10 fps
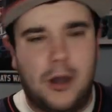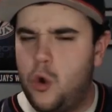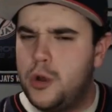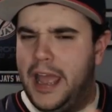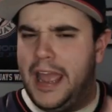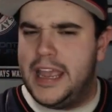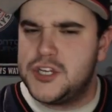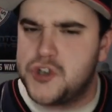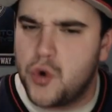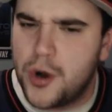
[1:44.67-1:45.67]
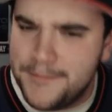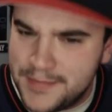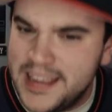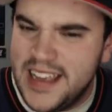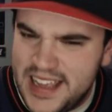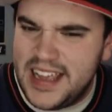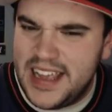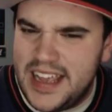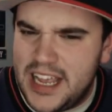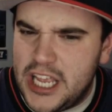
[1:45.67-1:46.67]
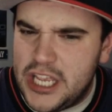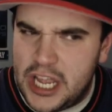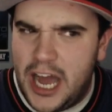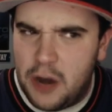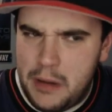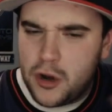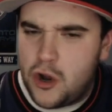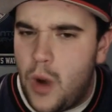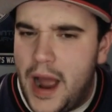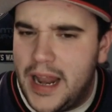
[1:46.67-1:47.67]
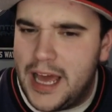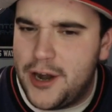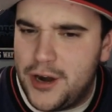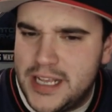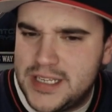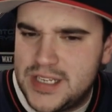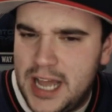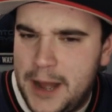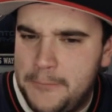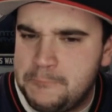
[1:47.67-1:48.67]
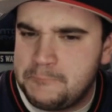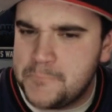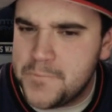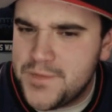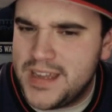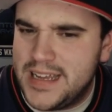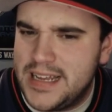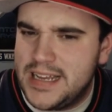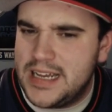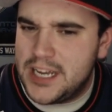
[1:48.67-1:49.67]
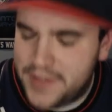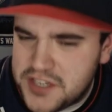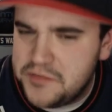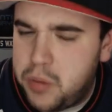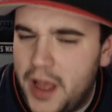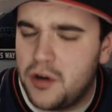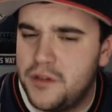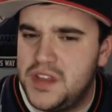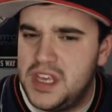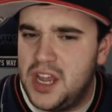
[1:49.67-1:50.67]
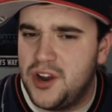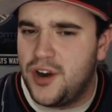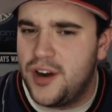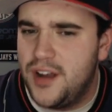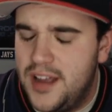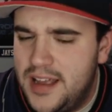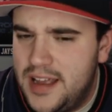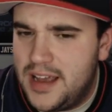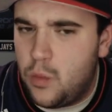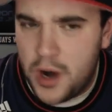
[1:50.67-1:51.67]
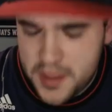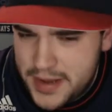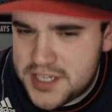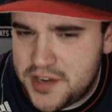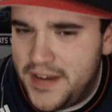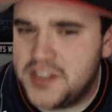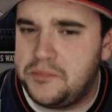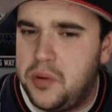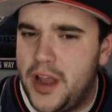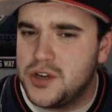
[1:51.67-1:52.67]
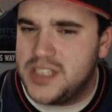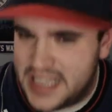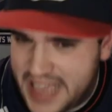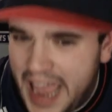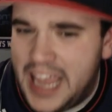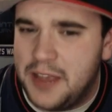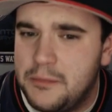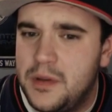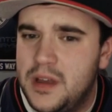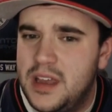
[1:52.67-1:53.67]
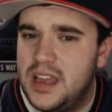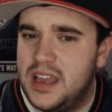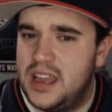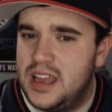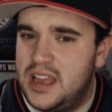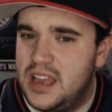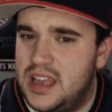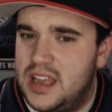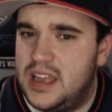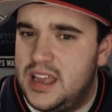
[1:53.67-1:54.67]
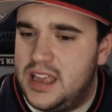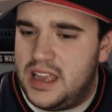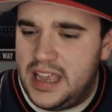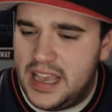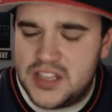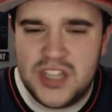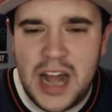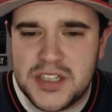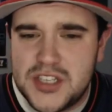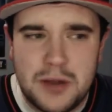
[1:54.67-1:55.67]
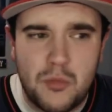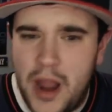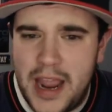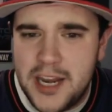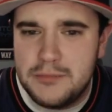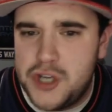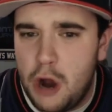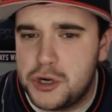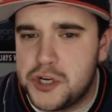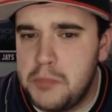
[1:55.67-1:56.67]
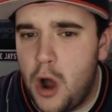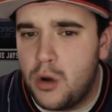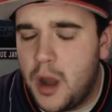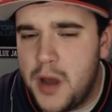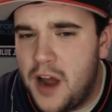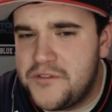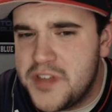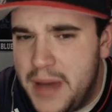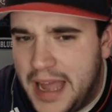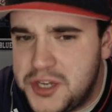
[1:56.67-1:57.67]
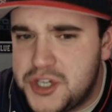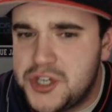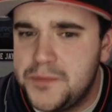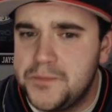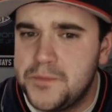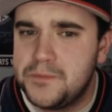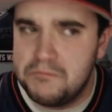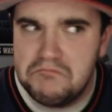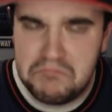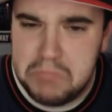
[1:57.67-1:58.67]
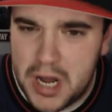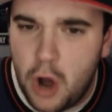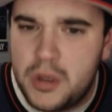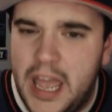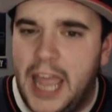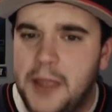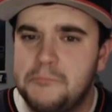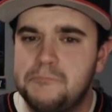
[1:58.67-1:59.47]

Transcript: okay, sure. You gotta remember Kawhi Leonard is a defensive player of the year, one of the best defensive players in the game. He's not some random Joe Schmo coming off the bench. But okay.